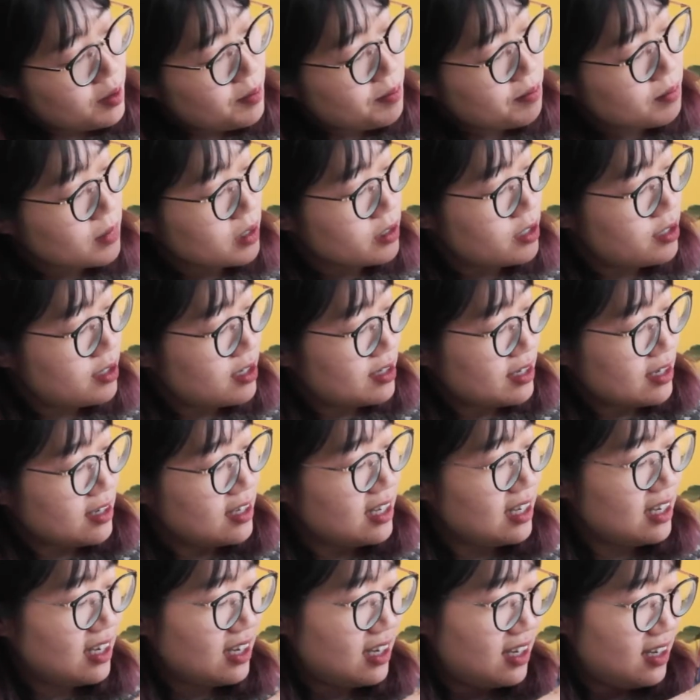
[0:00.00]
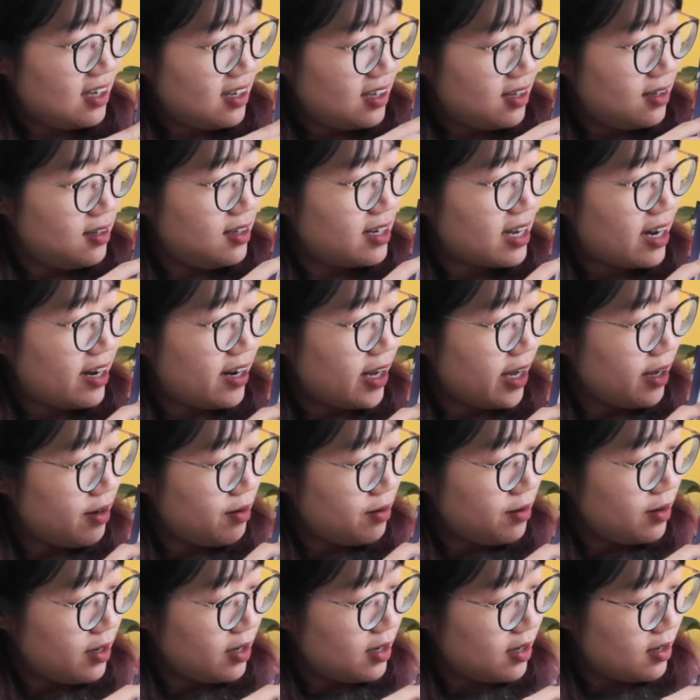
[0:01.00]
mustardy
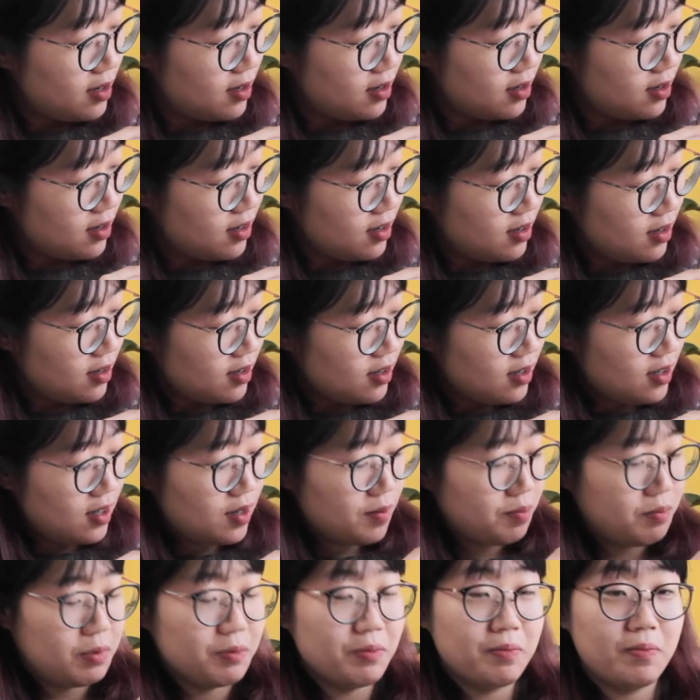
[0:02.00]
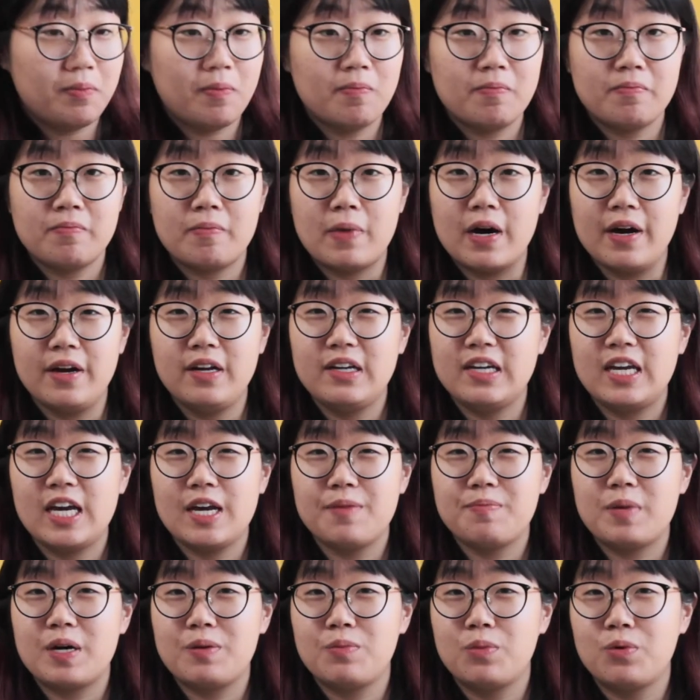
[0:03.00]
yellow, but mine
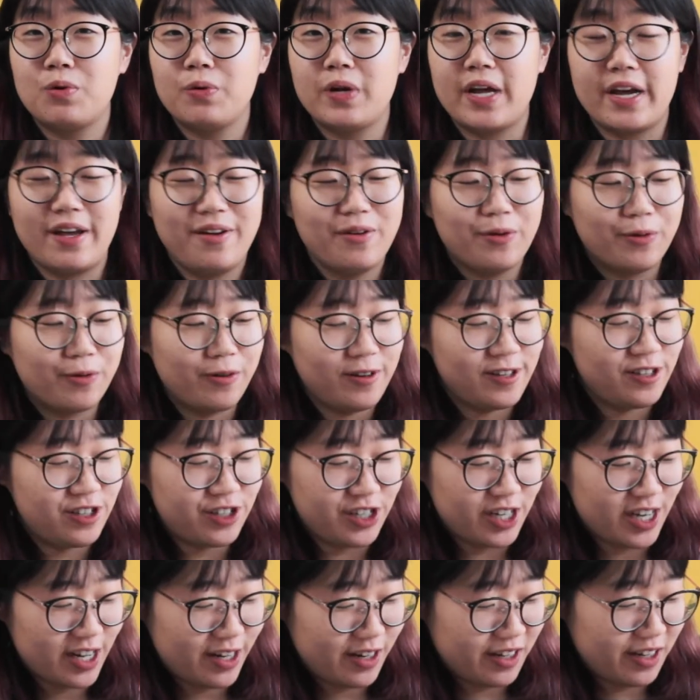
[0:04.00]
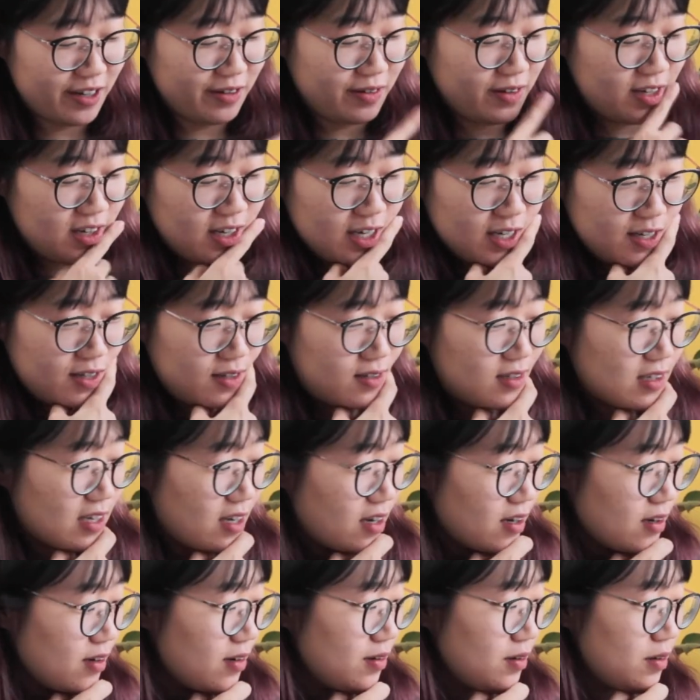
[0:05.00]
came out more like orange yellow, so
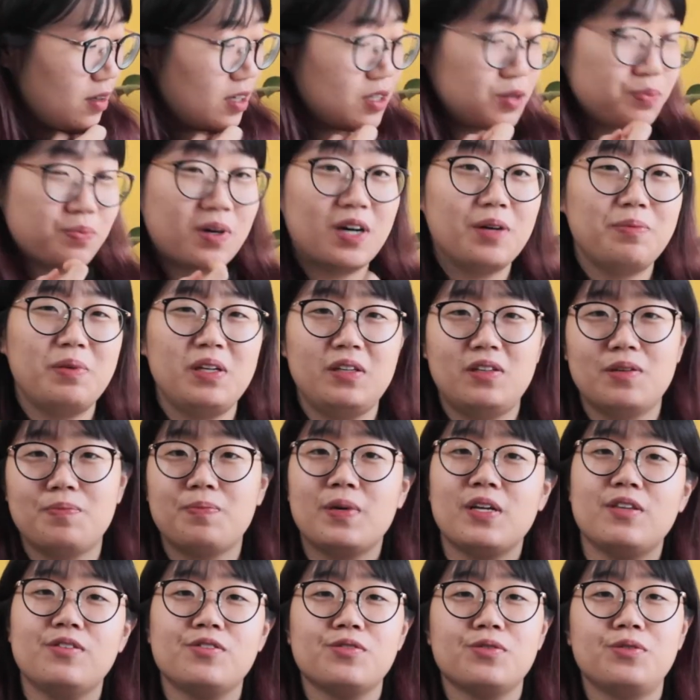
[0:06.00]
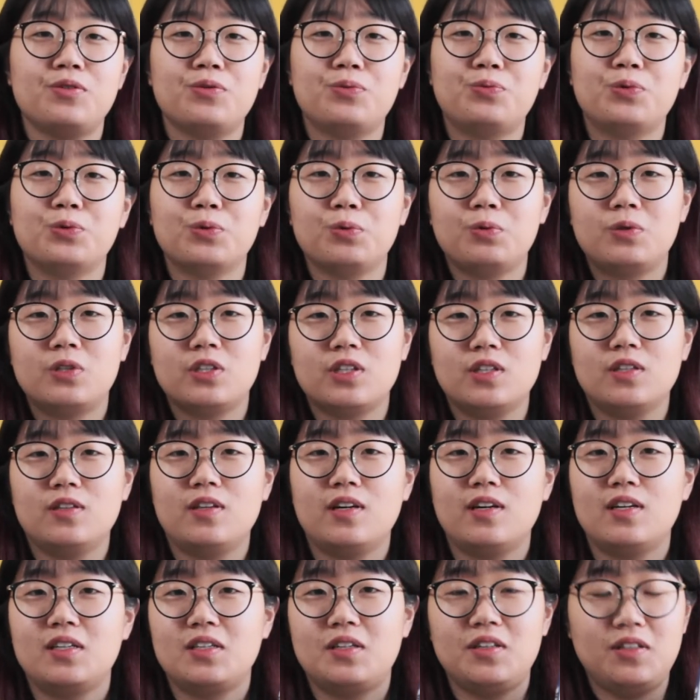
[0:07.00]
it probably depends on the water
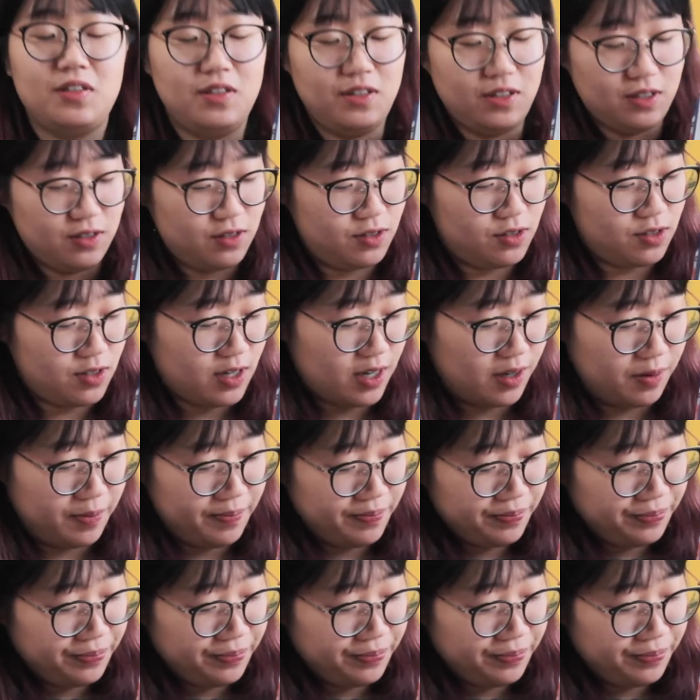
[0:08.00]
that you use. So